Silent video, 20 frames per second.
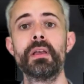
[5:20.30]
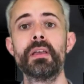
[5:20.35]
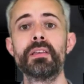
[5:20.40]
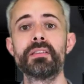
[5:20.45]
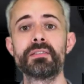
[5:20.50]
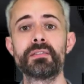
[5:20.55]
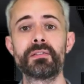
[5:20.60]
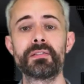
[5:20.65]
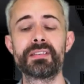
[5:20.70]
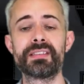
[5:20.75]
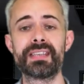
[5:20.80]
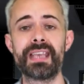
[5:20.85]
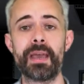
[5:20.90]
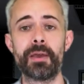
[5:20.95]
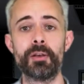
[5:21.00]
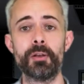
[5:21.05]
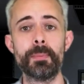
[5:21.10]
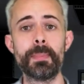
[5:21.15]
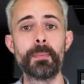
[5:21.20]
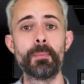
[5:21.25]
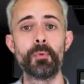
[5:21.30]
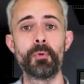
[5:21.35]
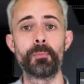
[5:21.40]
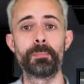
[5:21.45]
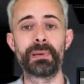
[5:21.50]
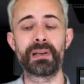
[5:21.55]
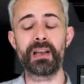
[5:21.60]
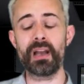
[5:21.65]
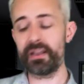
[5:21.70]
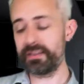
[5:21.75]
sort of sound, a little bit more
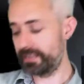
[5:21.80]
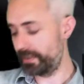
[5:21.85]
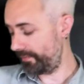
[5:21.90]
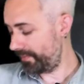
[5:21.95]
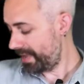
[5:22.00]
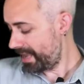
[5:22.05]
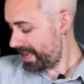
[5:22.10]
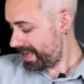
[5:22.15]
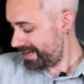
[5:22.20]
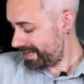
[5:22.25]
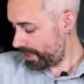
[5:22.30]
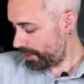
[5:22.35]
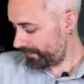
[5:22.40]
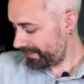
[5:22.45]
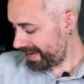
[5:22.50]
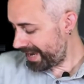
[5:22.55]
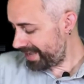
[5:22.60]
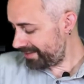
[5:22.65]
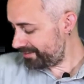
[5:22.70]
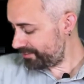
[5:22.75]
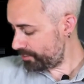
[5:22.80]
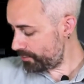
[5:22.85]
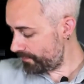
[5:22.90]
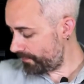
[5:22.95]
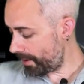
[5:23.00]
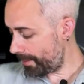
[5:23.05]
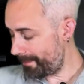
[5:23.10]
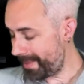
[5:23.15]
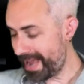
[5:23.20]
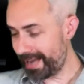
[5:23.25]
percussive. Now, if your hand's too
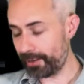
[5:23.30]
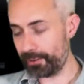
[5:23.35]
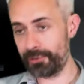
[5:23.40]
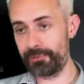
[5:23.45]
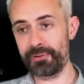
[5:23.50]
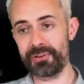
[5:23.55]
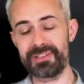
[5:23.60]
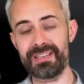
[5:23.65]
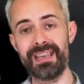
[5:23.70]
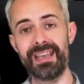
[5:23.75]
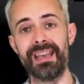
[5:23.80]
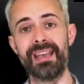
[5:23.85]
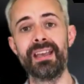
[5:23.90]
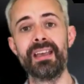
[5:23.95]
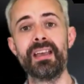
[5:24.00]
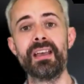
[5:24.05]
far back across here,